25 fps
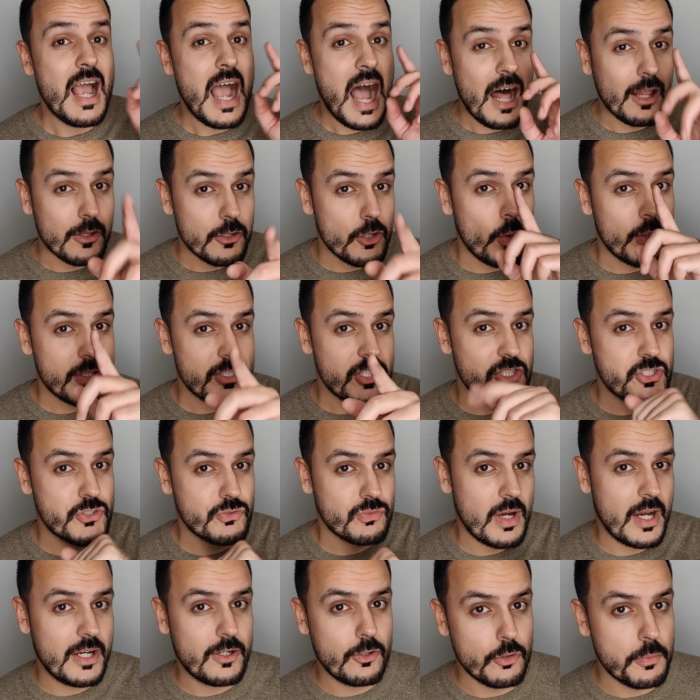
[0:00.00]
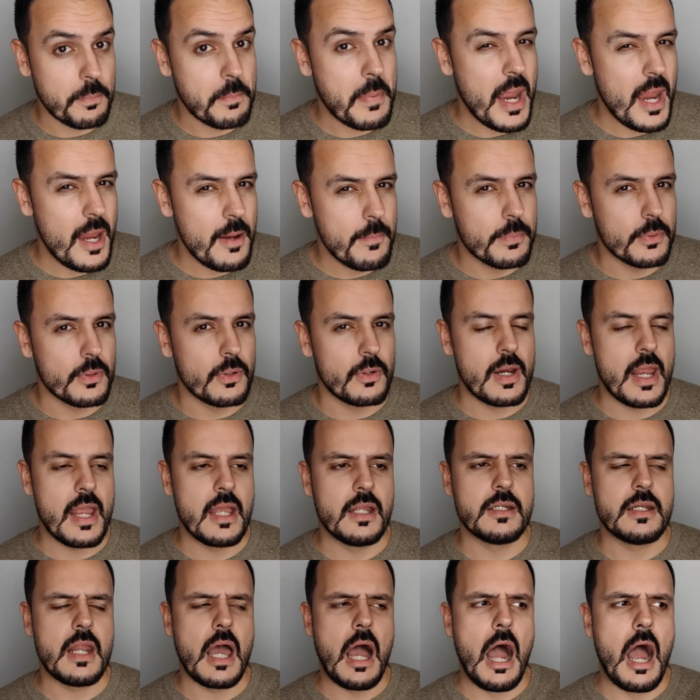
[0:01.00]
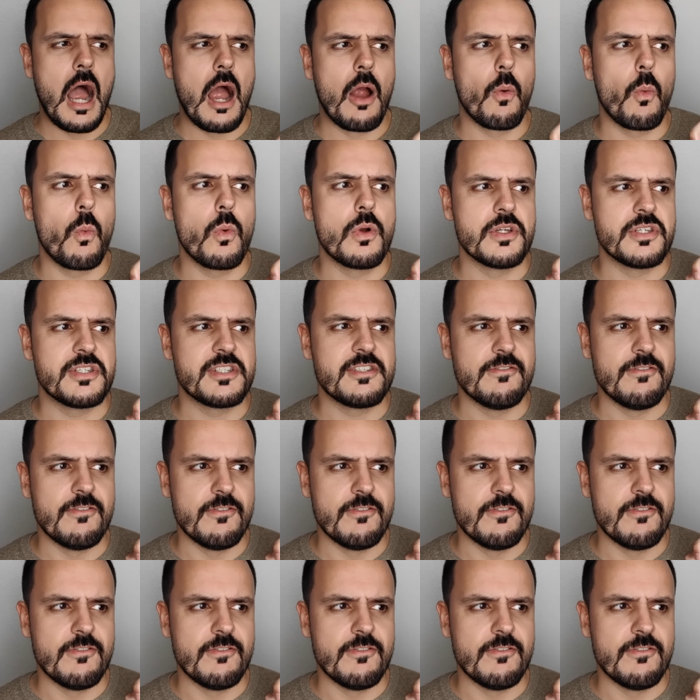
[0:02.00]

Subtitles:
Although I just tried on paper, and I was